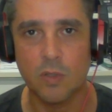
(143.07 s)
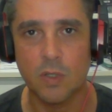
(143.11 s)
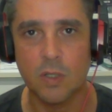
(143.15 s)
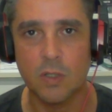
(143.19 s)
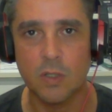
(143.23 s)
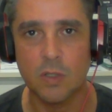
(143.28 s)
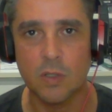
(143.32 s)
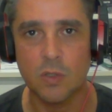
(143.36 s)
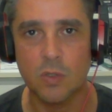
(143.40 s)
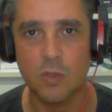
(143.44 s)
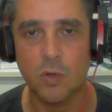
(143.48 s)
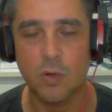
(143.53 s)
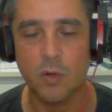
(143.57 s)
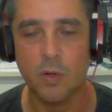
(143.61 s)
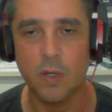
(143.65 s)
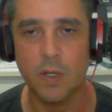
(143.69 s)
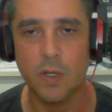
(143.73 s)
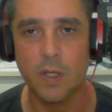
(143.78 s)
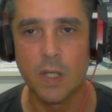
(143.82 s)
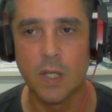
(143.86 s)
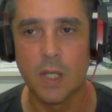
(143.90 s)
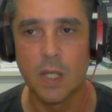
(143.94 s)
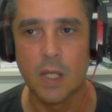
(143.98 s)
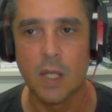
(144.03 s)

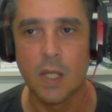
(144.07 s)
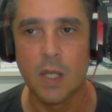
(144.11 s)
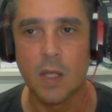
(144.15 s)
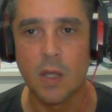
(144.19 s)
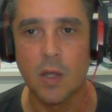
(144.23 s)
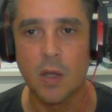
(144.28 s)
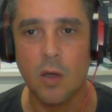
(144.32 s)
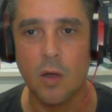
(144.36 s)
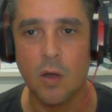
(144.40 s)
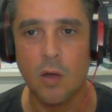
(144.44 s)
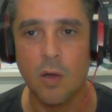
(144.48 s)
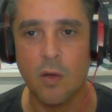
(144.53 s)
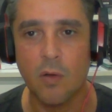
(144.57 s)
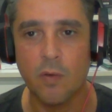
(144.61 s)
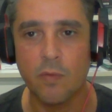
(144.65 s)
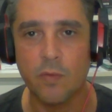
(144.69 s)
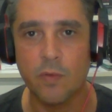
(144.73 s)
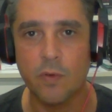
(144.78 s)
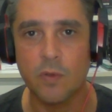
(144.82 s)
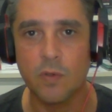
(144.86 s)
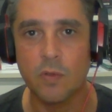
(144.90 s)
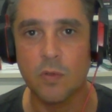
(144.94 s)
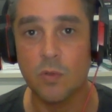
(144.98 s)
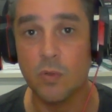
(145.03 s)
story
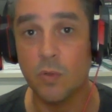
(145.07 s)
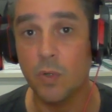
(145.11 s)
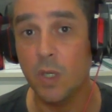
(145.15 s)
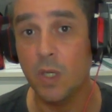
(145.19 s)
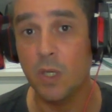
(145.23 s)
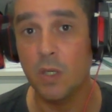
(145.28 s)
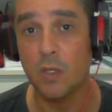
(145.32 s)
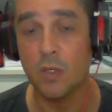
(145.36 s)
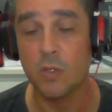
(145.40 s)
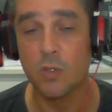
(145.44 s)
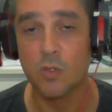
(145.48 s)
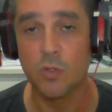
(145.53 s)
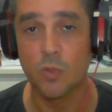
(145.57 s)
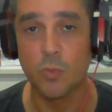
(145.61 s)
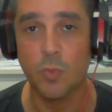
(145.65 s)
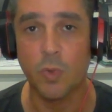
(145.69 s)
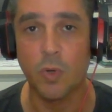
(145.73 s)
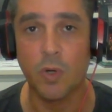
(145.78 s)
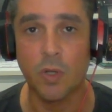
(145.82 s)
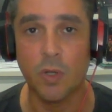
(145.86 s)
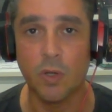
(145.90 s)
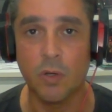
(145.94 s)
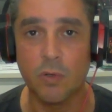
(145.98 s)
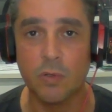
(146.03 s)
of three
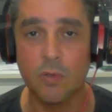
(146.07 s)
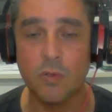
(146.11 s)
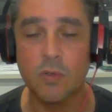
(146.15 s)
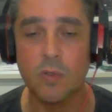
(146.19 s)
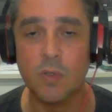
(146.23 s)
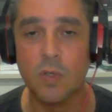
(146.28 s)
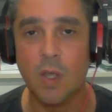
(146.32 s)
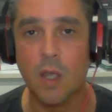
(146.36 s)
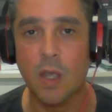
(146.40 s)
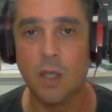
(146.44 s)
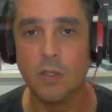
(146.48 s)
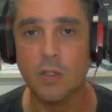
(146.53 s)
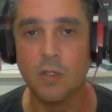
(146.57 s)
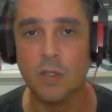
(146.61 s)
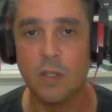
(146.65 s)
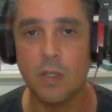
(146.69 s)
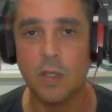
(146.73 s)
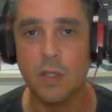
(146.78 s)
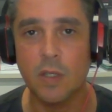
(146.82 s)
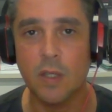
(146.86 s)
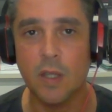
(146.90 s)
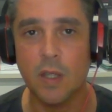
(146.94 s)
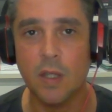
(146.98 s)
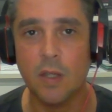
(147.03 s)
superheroes,
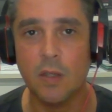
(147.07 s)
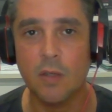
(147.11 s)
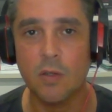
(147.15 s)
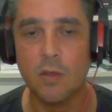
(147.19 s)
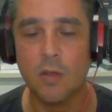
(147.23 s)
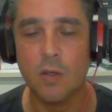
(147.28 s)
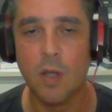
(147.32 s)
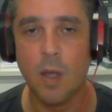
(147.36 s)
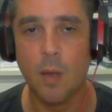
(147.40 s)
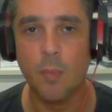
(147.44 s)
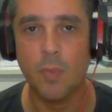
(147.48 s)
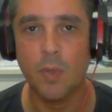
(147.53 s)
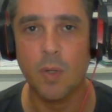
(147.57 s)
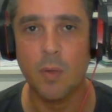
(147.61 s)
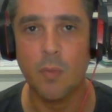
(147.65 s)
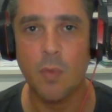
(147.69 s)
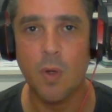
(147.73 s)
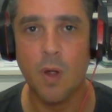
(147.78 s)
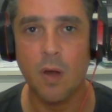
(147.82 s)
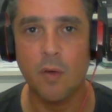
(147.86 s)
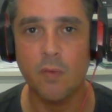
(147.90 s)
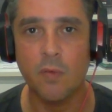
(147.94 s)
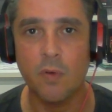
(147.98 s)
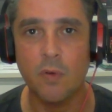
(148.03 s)
actually, né? The Captain
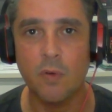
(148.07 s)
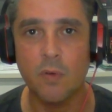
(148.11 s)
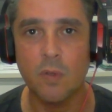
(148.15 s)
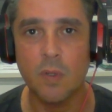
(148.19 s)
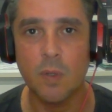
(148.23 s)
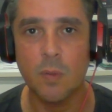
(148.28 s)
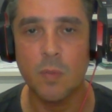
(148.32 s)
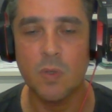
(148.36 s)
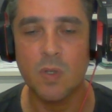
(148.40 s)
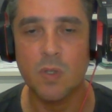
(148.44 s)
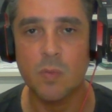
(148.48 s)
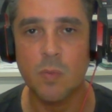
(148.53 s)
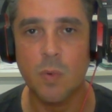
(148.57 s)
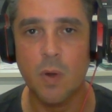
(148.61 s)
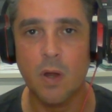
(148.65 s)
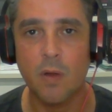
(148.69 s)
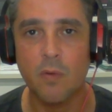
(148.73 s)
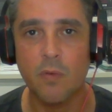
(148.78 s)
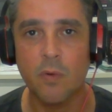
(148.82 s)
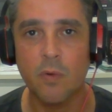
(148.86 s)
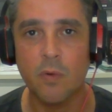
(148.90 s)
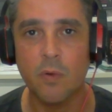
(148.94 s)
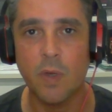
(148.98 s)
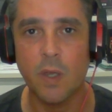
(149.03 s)
Marvel, the Ms.
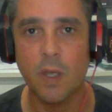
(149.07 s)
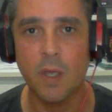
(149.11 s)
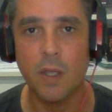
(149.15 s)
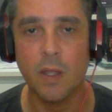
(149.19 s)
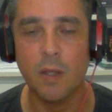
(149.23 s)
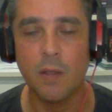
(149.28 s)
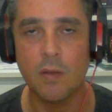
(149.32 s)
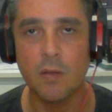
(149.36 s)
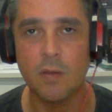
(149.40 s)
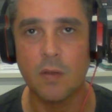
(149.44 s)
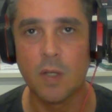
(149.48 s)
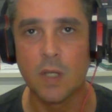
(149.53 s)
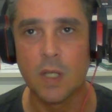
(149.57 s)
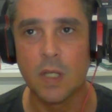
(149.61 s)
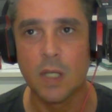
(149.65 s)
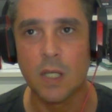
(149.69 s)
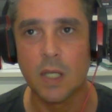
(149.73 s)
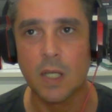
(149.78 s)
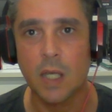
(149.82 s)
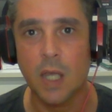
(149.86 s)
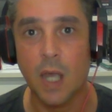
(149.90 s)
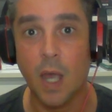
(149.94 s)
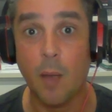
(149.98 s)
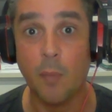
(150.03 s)
Marvel, and
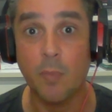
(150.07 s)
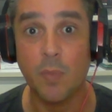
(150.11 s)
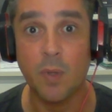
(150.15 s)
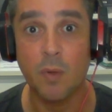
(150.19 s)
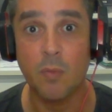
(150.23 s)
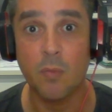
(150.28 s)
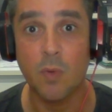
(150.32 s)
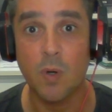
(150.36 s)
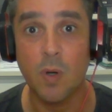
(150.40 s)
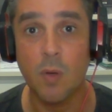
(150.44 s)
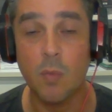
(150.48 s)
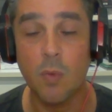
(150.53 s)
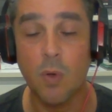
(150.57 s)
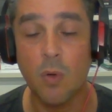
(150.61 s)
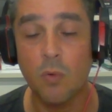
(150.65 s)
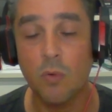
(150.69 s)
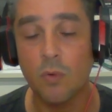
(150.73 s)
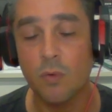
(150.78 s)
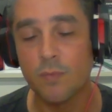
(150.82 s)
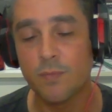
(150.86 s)
Captain Rumble,